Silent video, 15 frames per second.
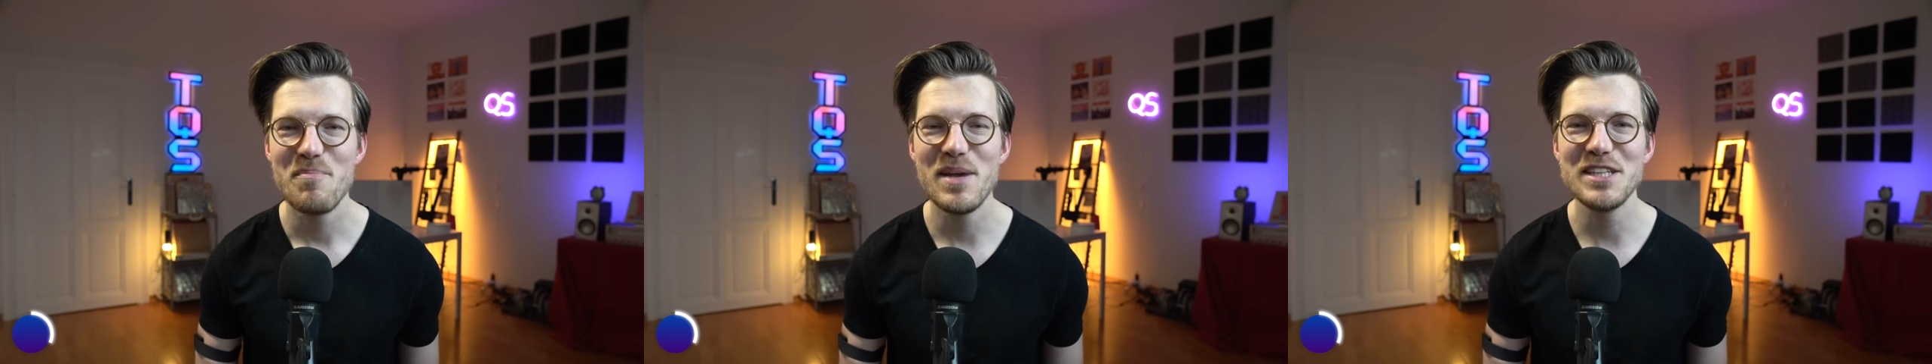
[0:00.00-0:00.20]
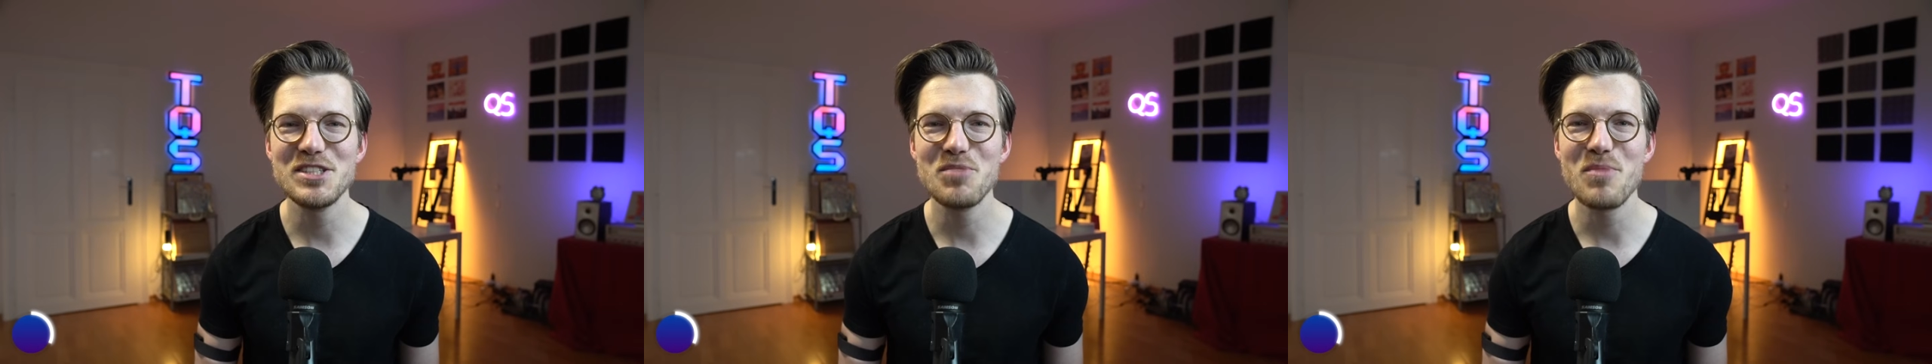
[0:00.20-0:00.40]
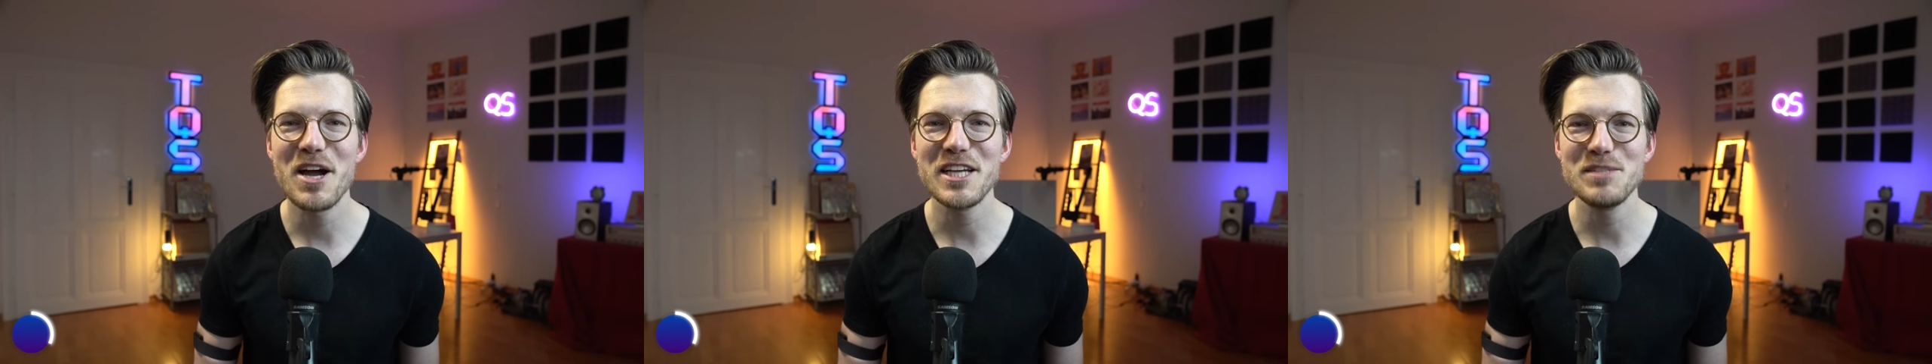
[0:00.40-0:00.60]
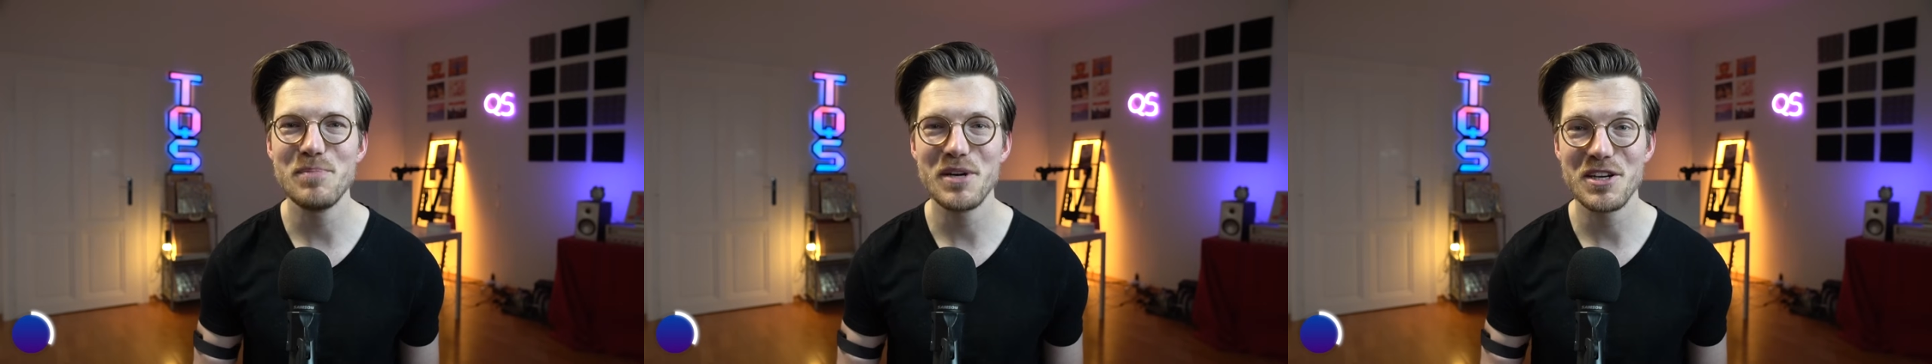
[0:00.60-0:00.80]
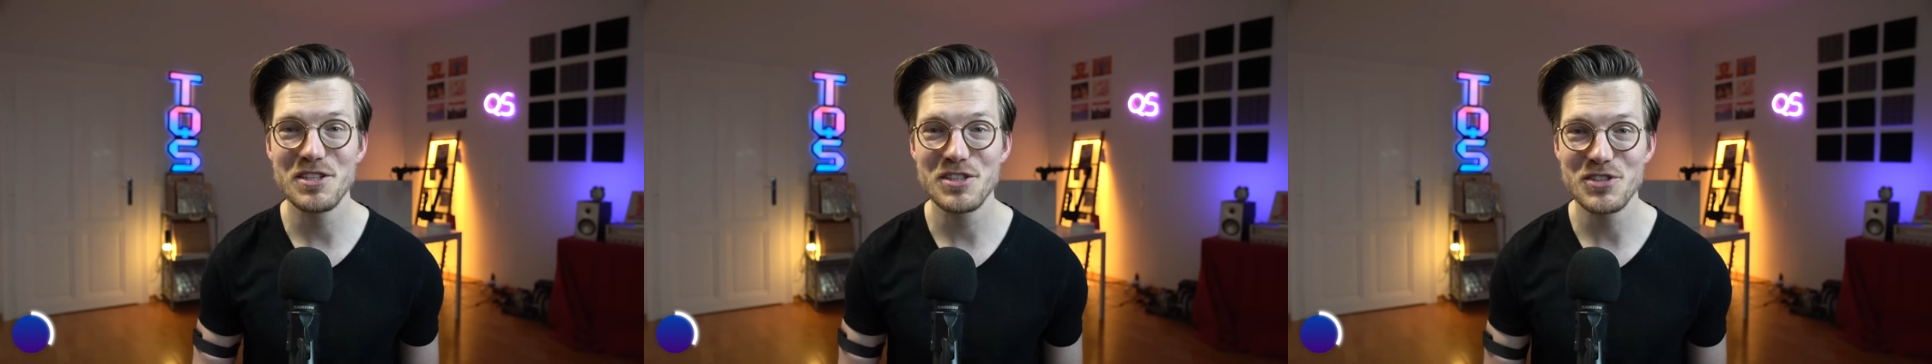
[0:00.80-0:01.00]
Based on my
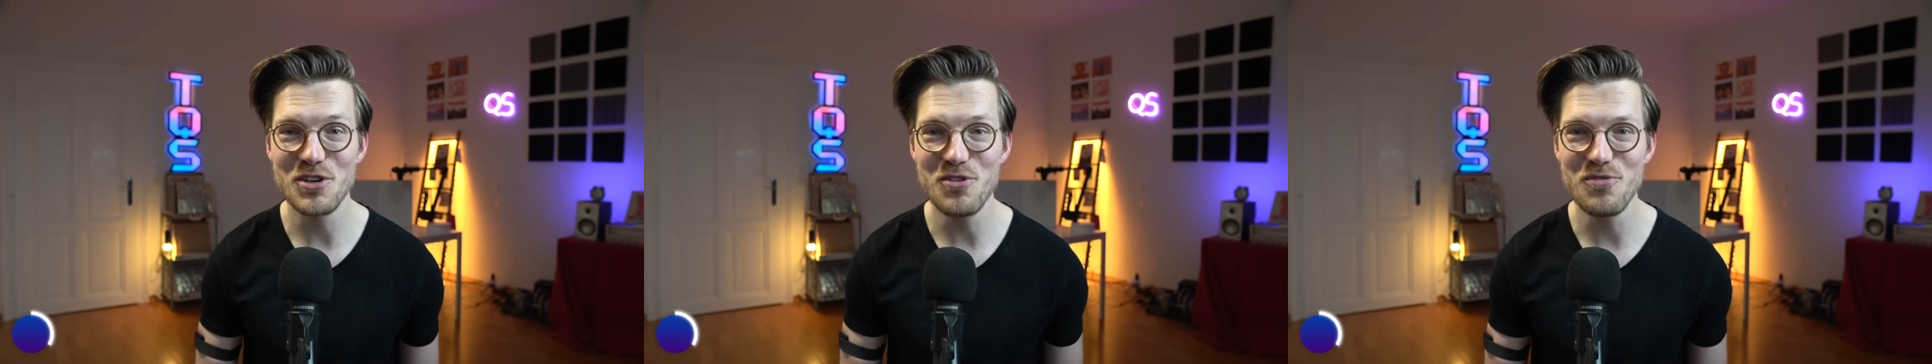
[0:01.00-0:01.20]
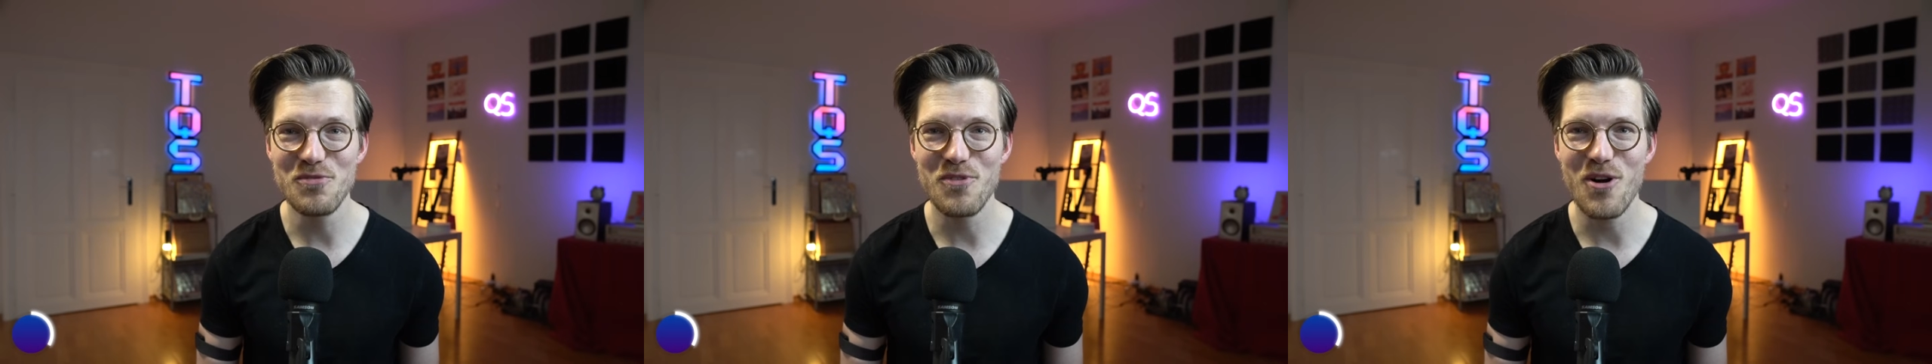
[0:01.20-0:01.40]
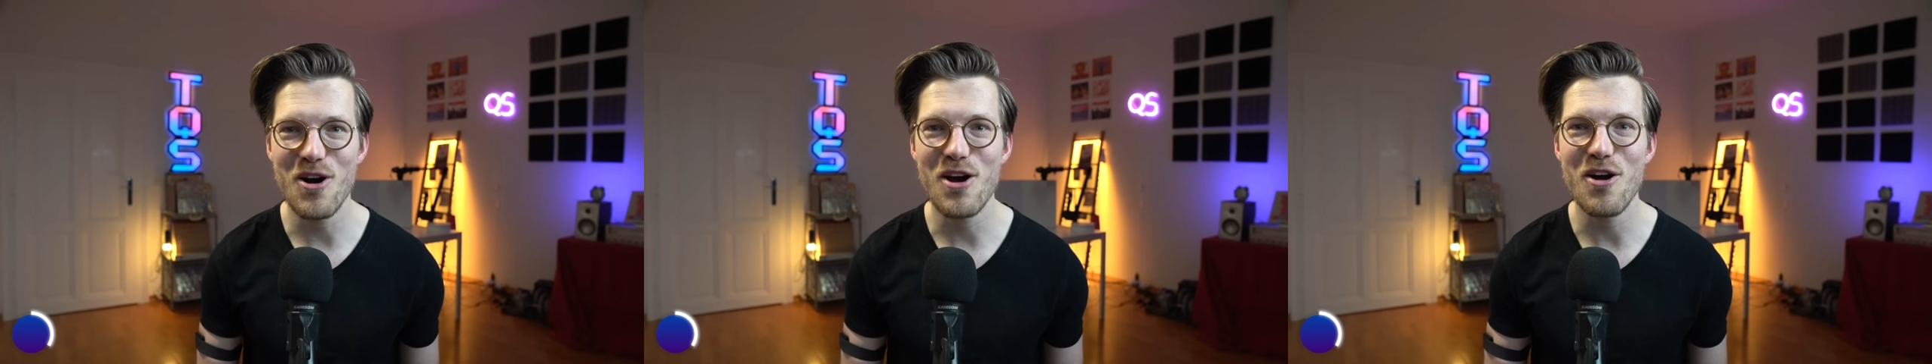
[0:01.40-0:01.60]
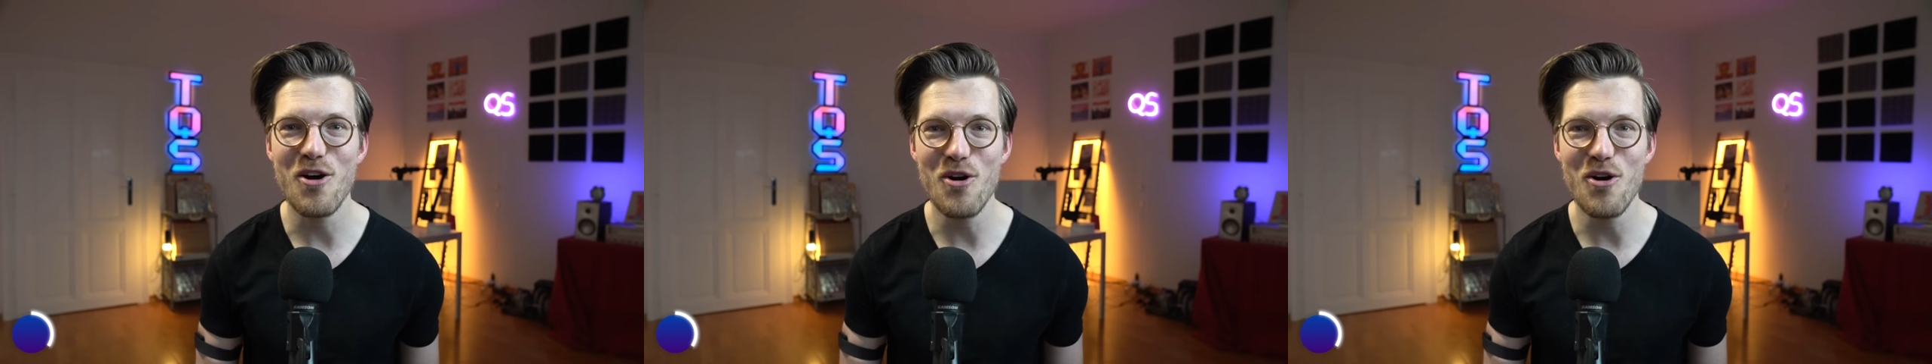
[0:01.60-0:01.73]
experience so far,